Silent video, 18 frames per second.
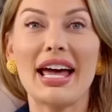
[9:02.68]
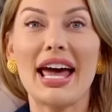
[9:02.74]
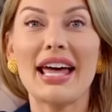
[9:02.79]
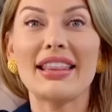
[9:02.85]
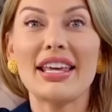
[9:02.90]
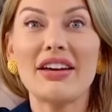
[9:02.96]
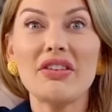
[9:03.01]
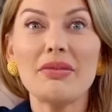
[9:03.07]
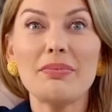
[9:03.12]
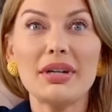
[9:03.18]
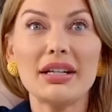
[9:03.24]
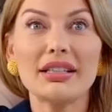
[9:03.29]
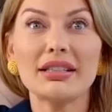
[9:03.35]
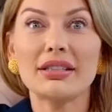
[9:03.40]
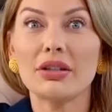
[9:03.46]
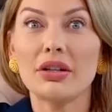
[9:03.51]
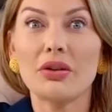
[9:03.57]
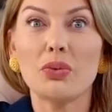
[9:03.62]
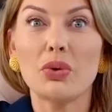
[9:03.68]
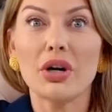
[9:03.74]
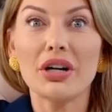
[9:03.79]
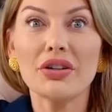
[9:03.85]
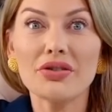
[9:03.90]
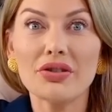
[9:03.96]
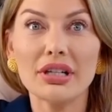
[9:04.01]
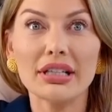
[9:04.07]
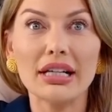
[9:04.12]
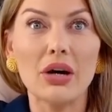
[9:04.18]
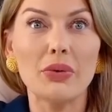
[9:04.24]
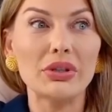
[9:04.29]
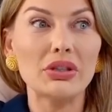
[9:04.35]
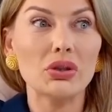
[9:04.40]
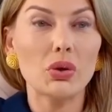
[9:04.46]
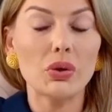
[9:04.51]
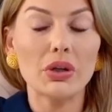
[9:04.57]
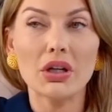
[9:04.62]
And everybody's wondering now,
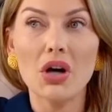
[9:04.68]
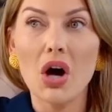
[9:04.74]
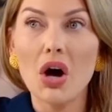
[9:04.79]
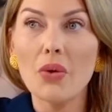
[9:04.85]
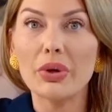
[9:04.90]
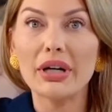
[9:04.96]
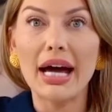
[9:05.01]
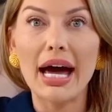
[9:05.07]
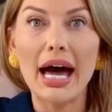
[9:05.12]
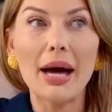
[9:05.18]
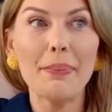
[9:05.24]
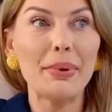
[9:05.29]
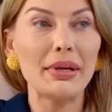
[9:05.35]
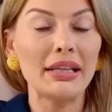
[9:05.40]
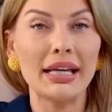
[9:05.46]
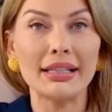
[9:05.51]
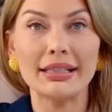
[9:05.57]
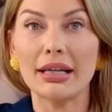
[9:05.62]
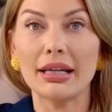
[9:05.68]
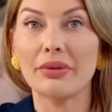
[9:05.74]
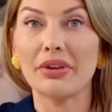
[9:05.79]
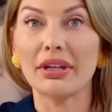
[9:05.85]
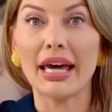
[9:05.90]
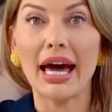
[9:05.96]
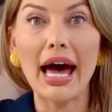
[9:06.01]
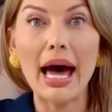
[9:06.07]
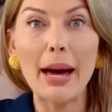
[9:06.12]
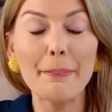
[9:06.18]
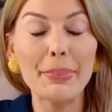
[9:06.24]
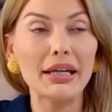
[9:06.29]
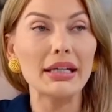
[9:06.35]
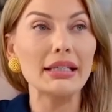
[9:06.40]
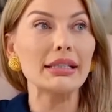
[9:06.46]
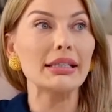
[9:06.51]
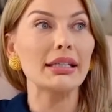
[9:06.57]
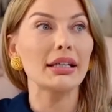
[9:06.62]
what's going on? What happened? Has something
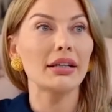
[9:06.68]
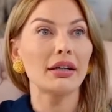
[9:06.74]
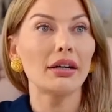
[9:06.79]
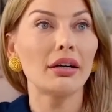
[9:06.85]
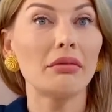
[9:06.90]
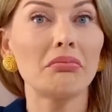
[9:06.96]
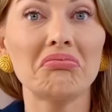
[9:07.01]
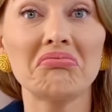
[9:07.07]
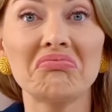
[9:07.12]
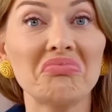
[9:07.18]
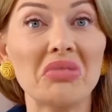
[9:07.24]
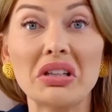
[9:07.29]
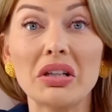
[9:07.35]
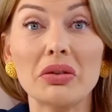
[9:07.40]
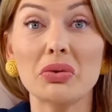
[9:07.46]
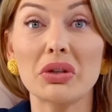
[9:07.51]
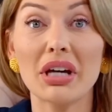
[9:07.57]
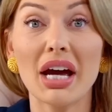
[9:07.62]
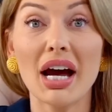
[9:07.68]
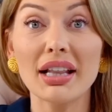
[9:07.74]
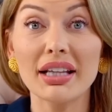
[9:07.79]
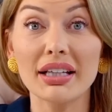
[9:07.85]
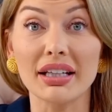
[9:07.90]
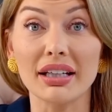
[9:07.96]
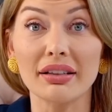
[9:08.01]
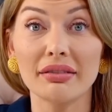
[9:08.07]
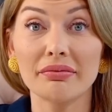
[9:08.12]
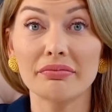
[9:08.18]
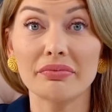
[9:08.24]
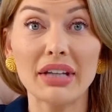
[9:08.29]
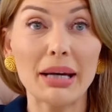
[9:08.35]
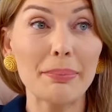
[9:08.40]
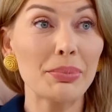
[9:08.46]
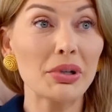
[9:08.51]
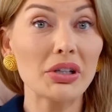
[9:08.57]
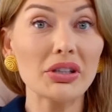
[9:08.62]
happened? But in reality,
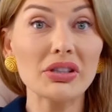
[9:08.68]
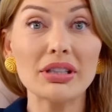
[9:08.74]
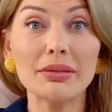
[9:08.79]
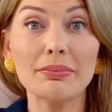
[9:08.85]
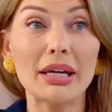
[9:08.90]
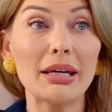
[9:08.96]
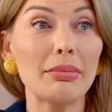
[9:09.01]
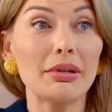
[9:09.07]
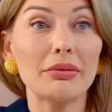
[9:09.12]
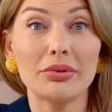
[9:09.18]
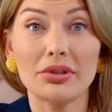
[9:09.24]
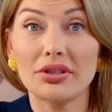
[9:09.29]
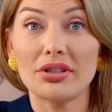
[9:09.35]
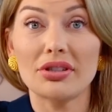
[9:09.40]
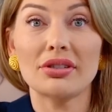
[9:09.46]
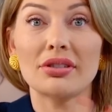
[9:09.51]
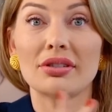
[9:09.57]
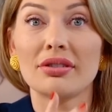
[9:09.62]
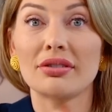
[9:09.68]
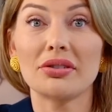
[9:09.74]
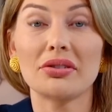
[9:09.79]
that person maybe were just, you